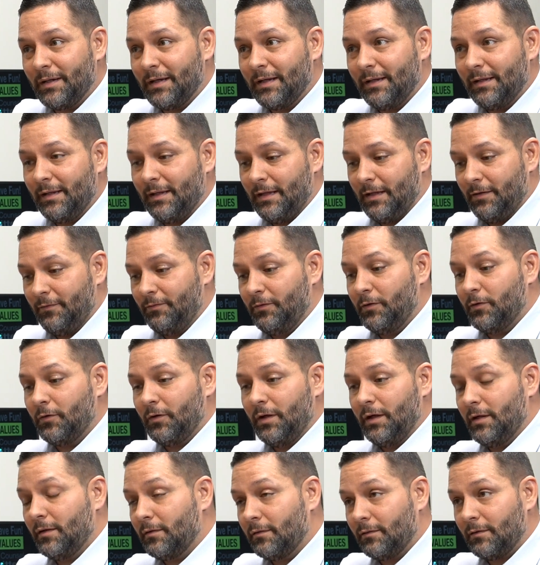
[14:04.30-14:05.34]
But if you're
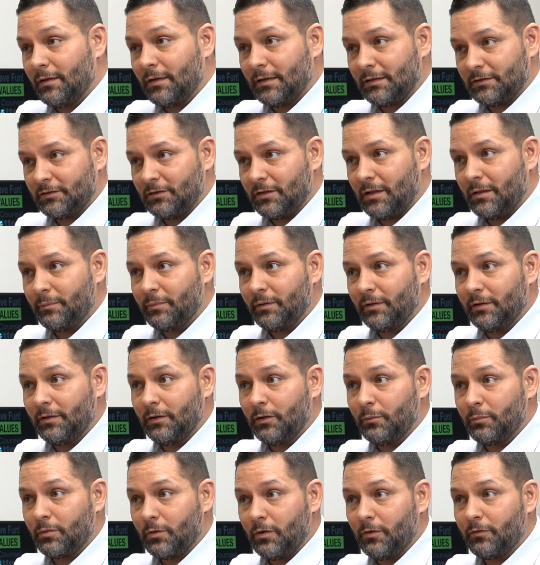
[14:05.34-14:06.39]
in a lock, shop, and
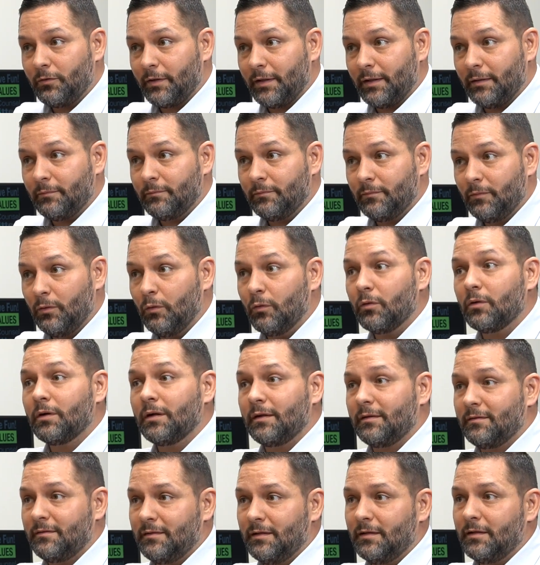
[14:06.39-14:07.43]
go program or an
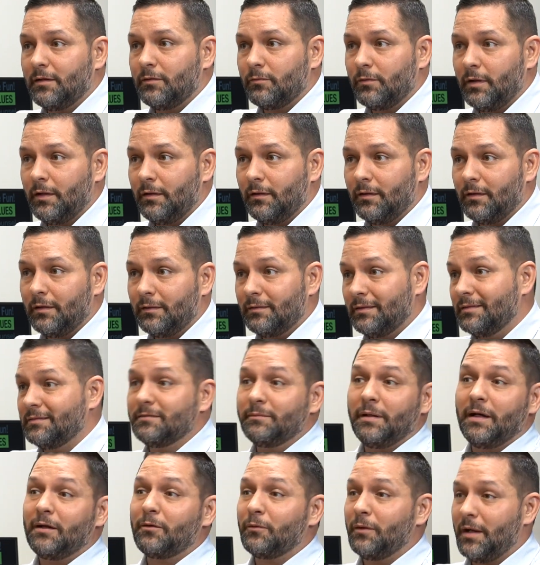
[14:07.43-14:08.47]
extended rate lock,
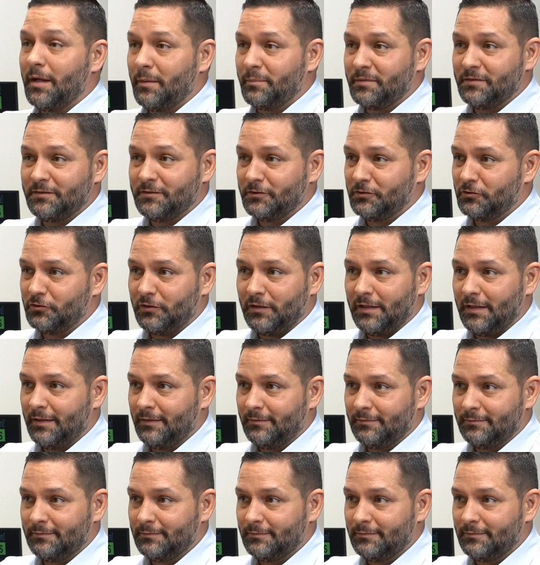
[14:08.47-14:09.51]
doesn't matter what happens in July.